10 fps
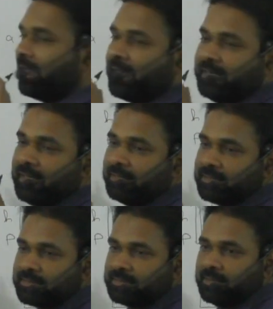can deal
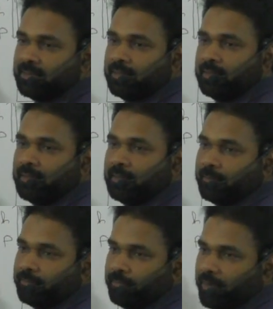this.
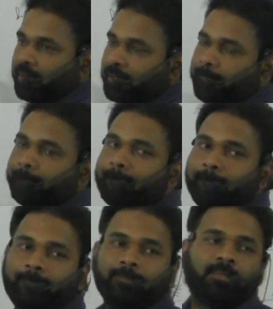But
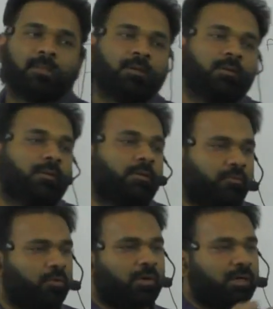if you don't